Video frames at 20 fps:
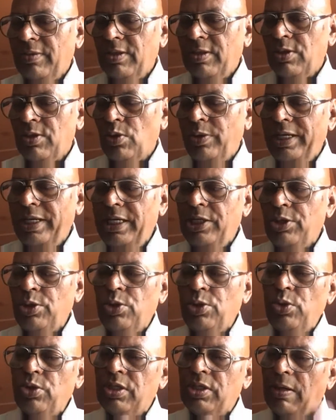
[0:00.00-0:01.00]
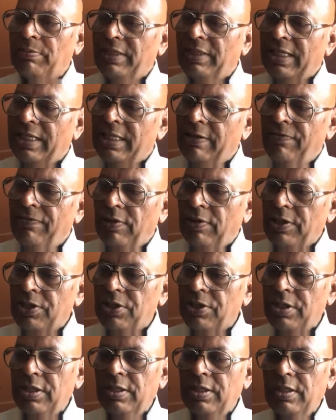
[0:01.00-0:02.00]
So we need to do something different,
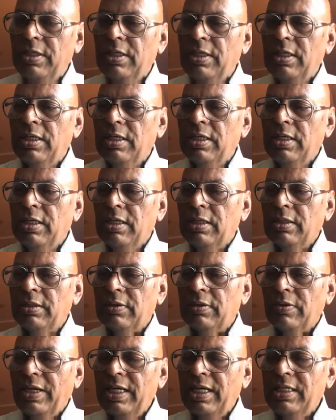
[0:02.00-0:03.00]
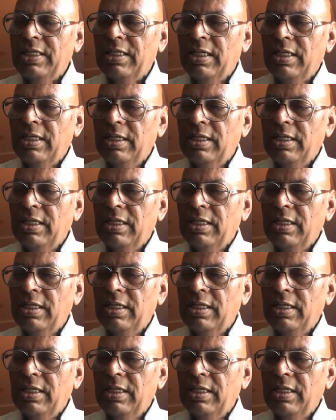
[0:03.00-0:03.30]
right?